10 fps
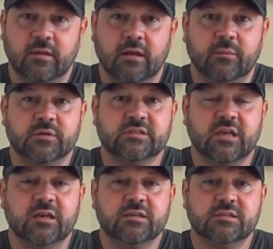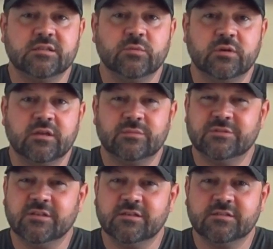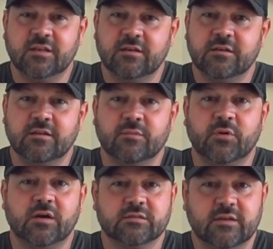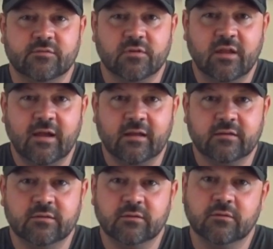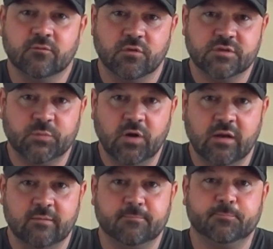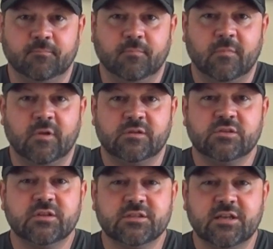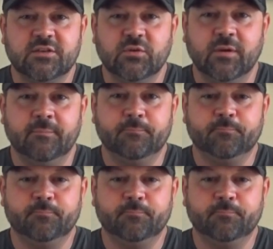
And I'm excited to see what Gibbs is going to send in the box after that for the spring. So let's get to it.